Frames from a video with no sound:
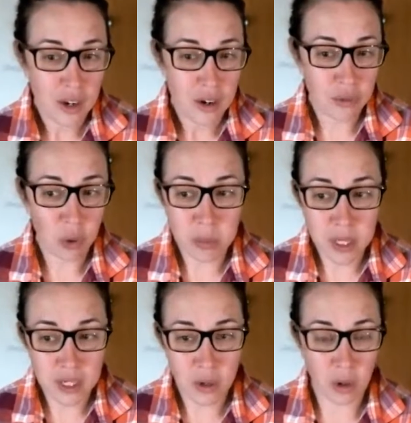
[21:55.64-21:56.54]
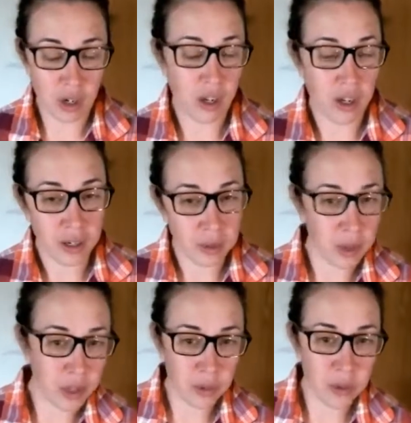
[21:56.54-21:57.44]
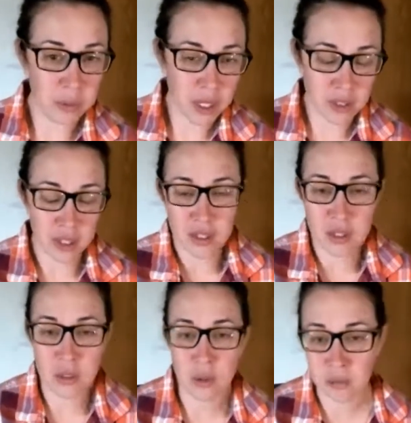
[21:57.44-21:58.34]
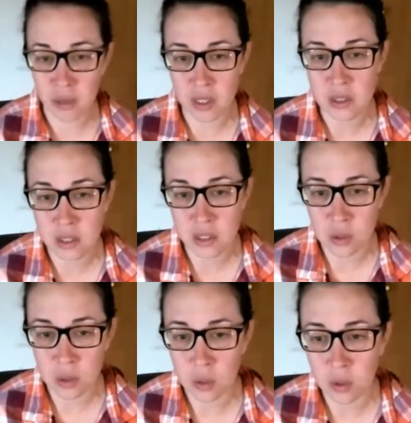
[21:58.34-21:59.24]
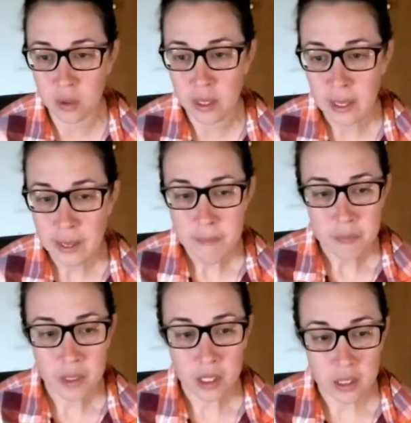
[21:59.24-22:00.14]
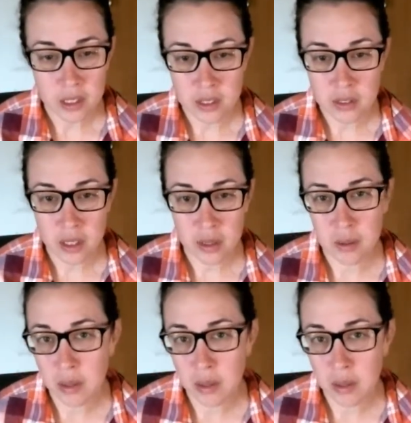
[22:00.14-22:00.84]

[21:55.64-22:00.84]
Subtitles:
for me or not, and whether it would make sense to invest in a tool like this. And,